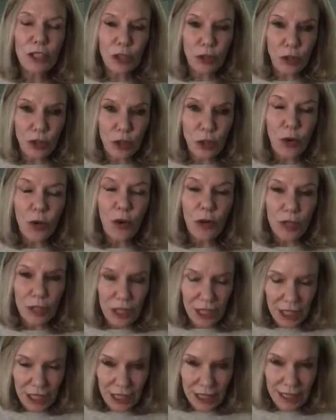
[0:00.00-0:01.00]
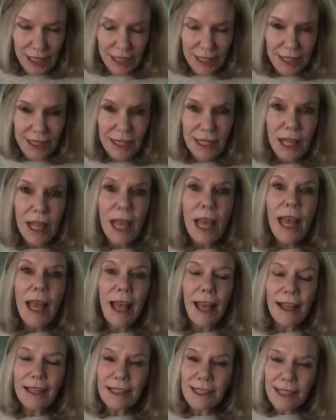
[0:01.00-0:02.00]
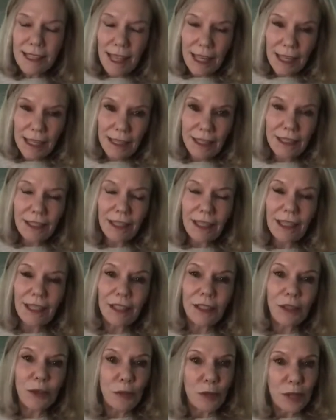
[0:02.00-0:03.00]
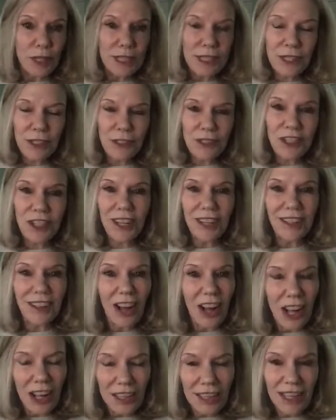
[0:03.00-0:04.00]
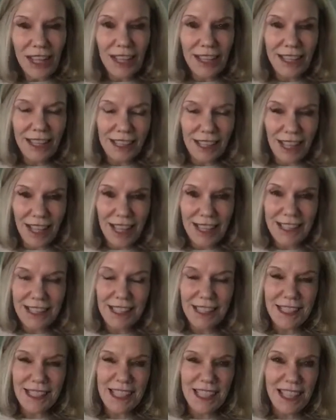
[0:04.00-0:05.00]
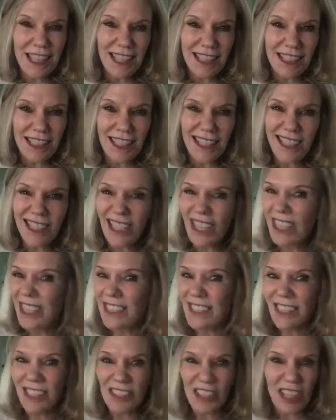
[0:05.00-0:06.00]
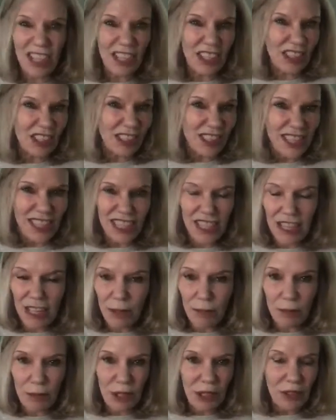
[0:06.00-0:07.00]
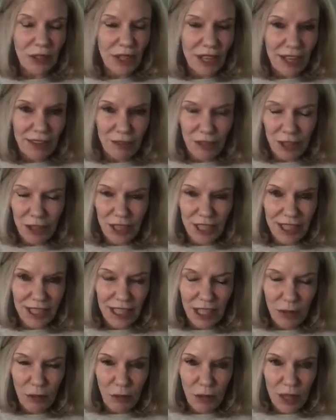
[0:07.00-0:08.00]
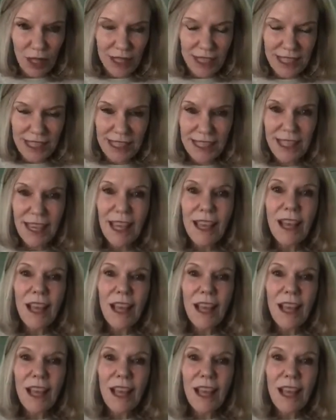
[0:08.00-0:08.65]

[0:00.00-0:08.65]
to your needs. And secondly, the research on online classes tells us it's not good to upload everything at once